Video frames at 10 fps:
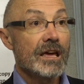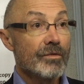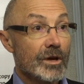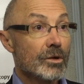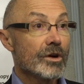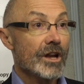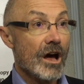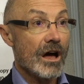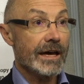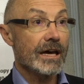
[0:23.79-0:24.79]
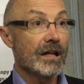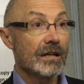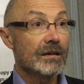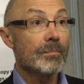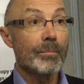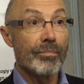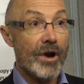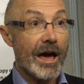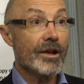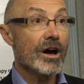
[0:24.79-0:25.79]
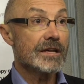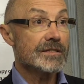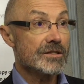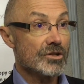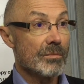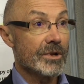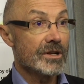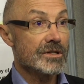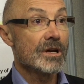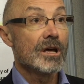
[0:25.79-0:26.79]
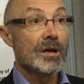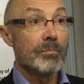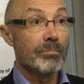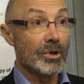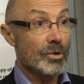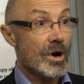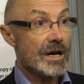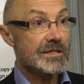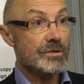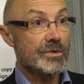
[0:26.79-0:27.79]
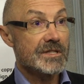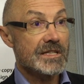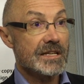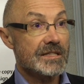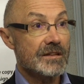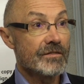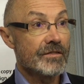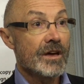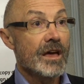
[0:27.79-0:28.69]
If we look at eye colour, brown eyes are dominant, blue eyes are recessive,